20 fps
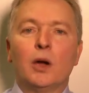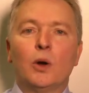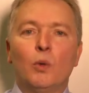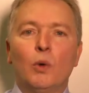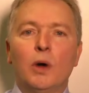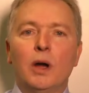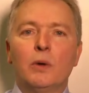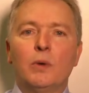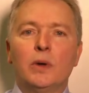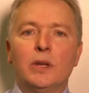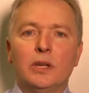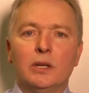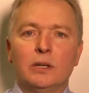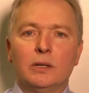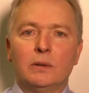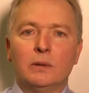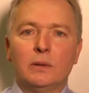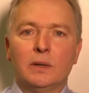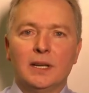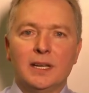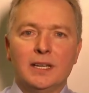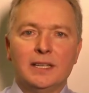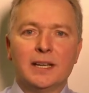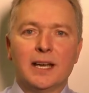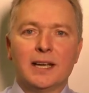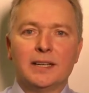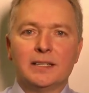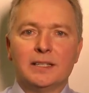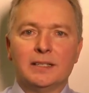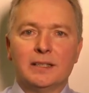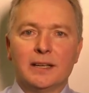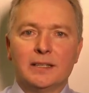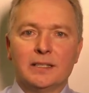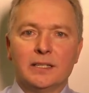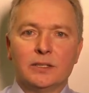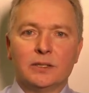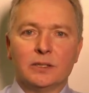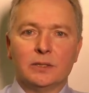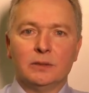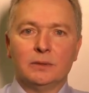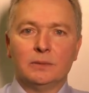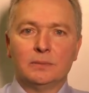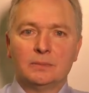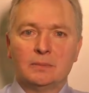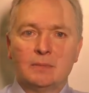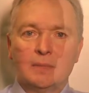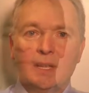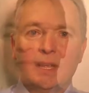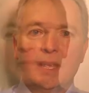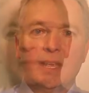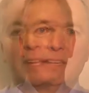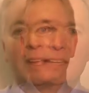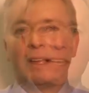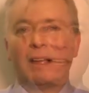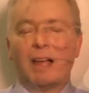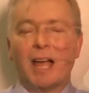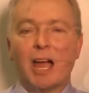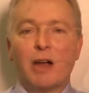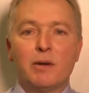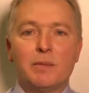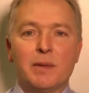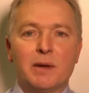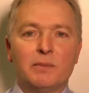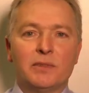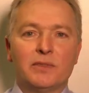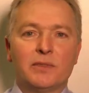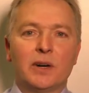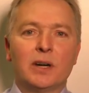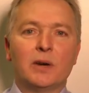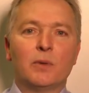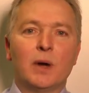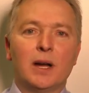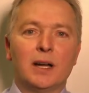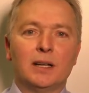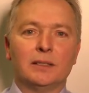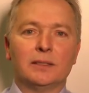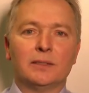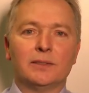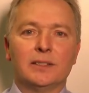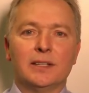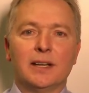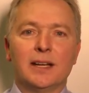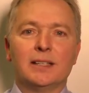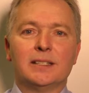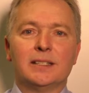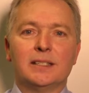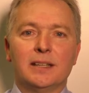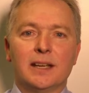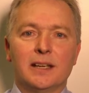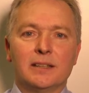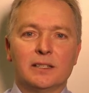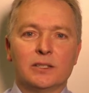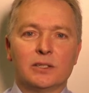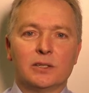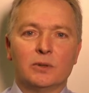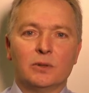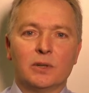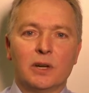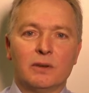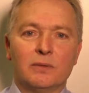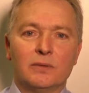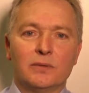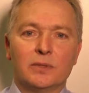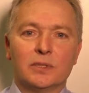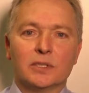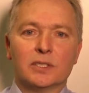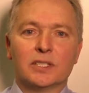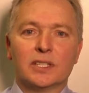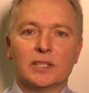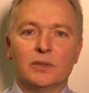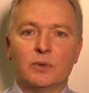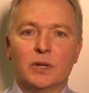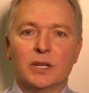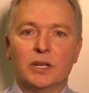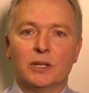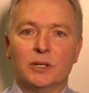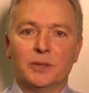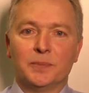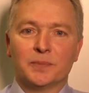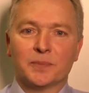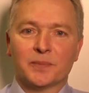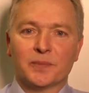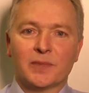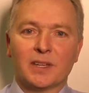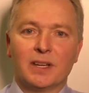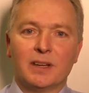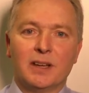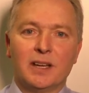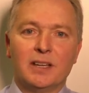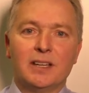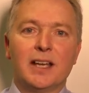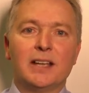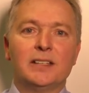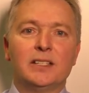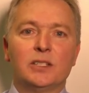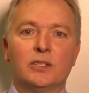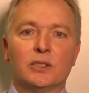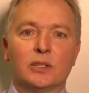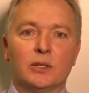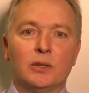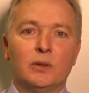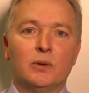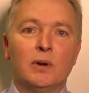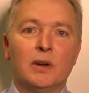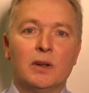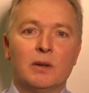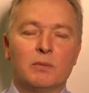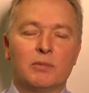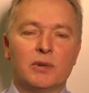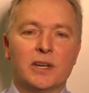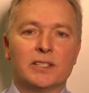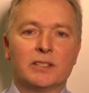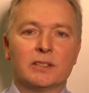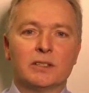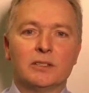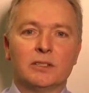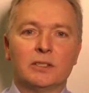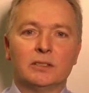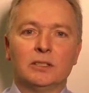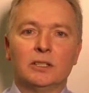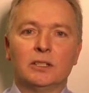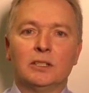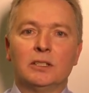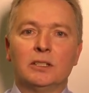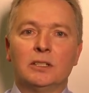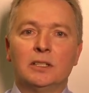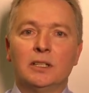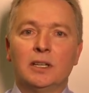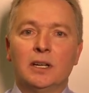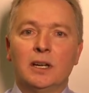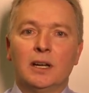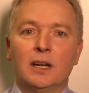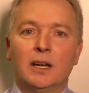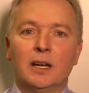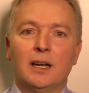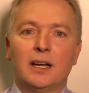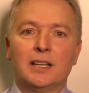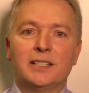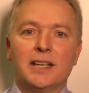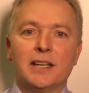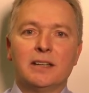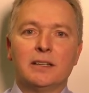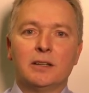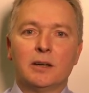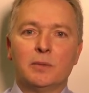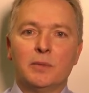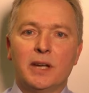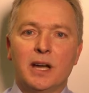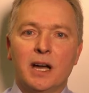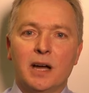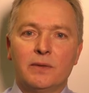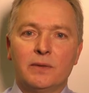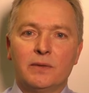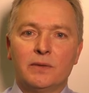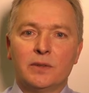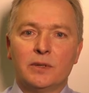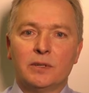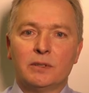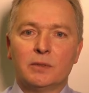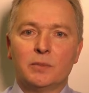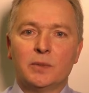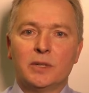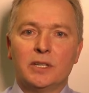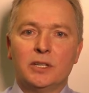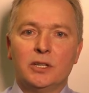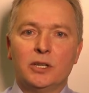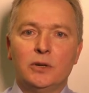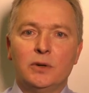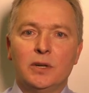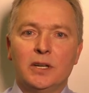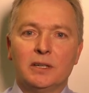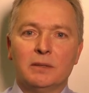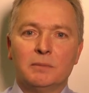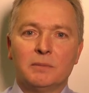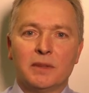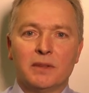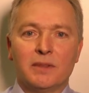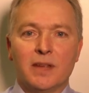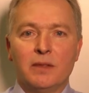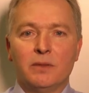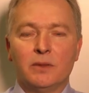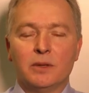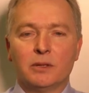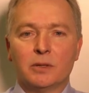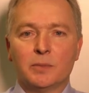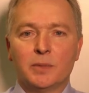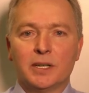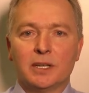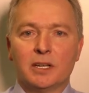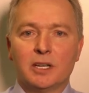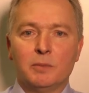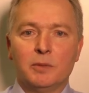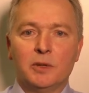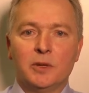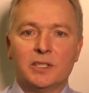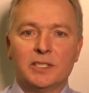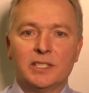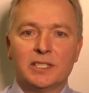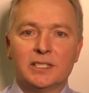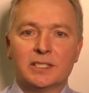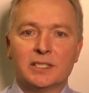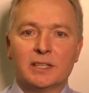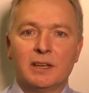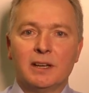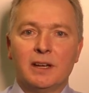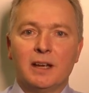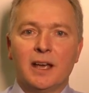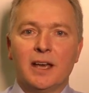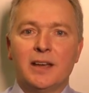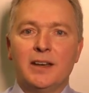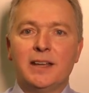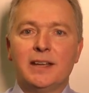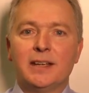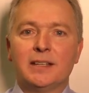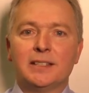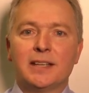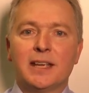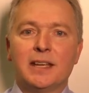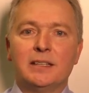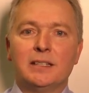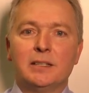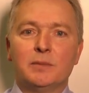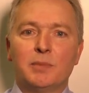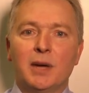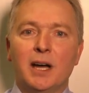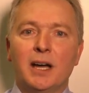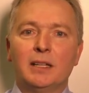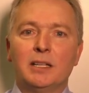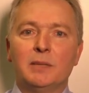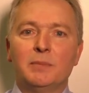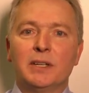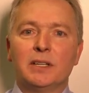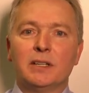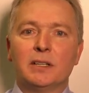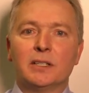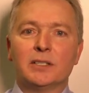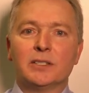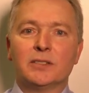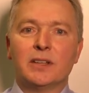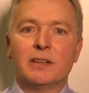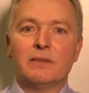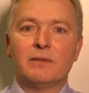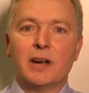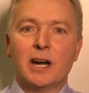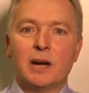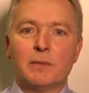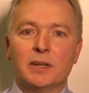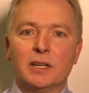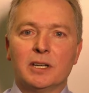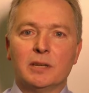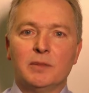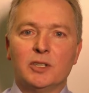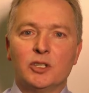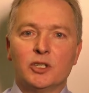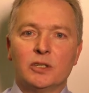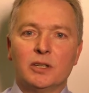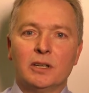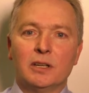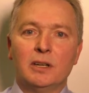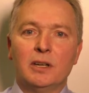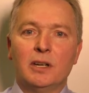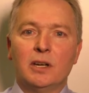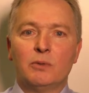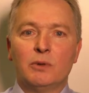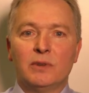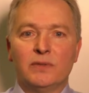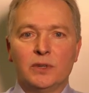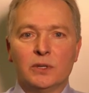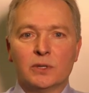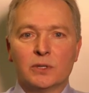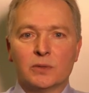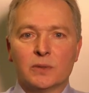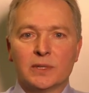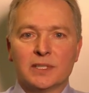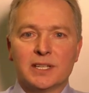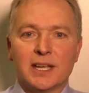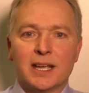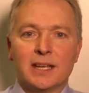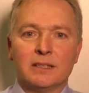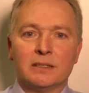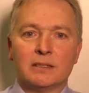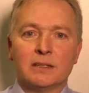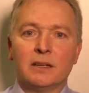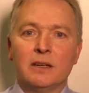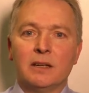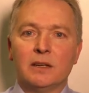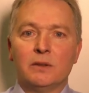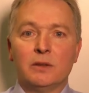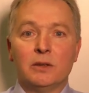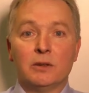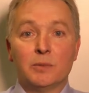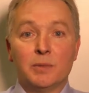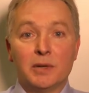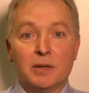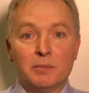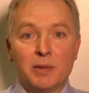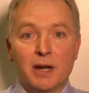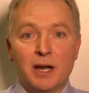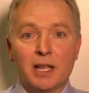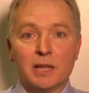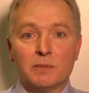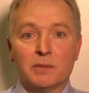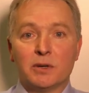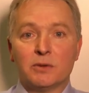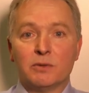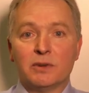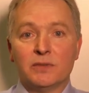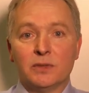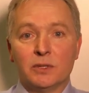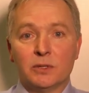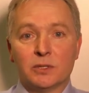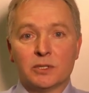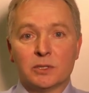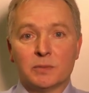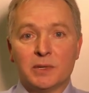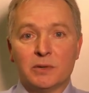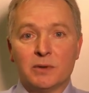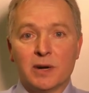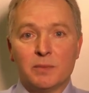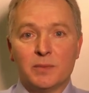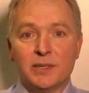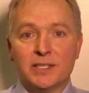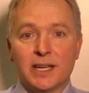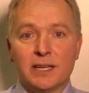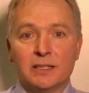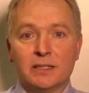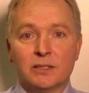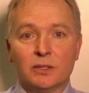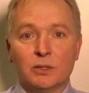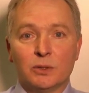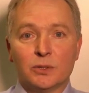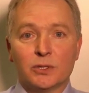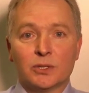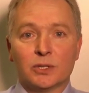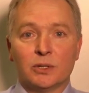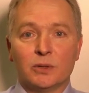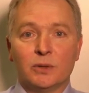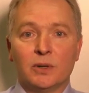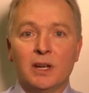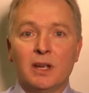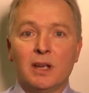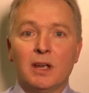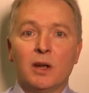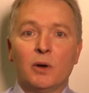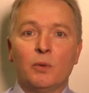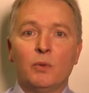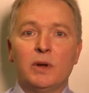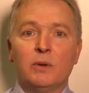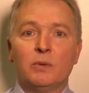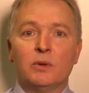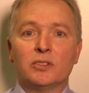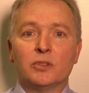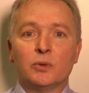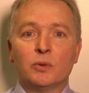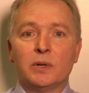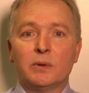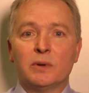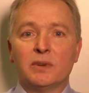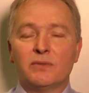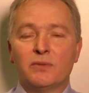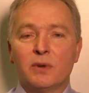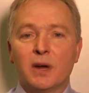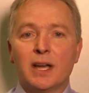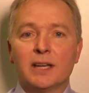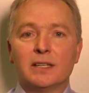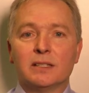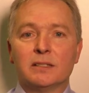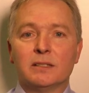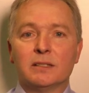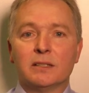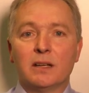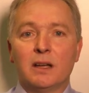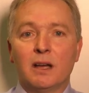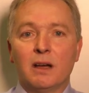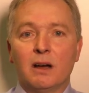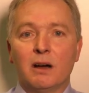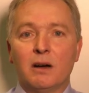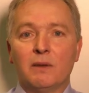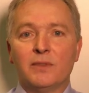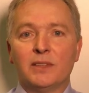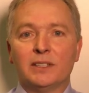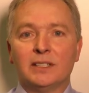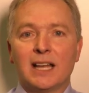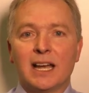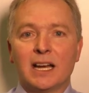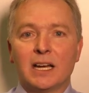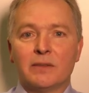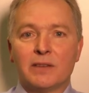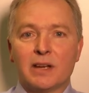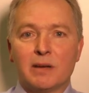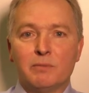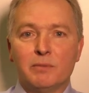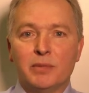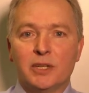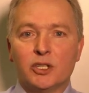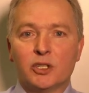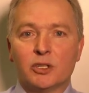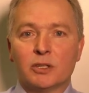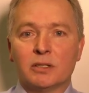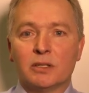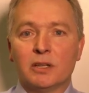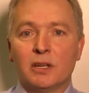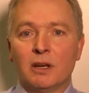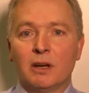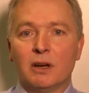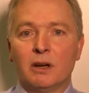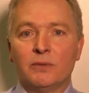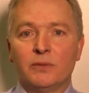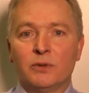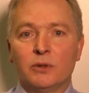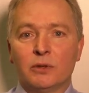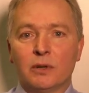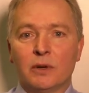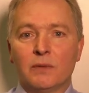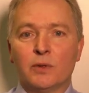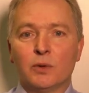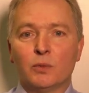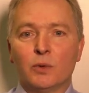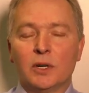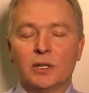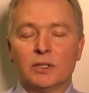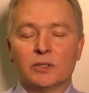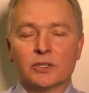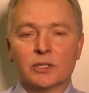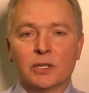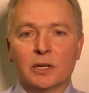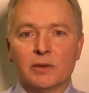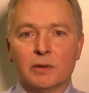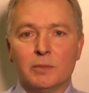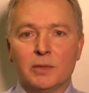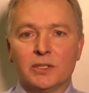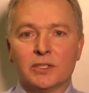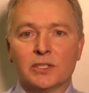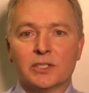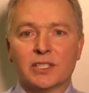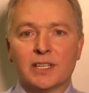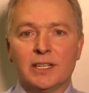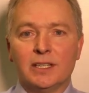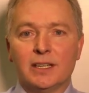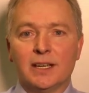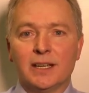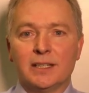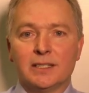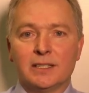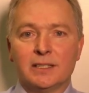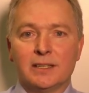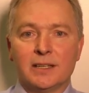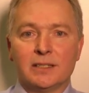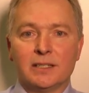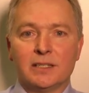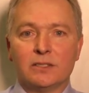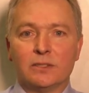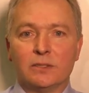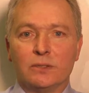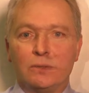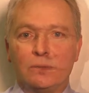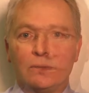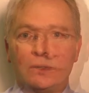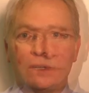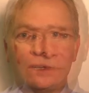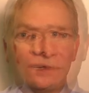Where were you in 1992? I remember very well the 1992 conference in Rio. In 92, President Delors attended on behalf of the European Union, then the European Communities, and he attended partly because the Environment Commissioner refused to attend. The European Parliament refused to be represented also. We were frightened of the lack of ambition of the world's governments in 1992.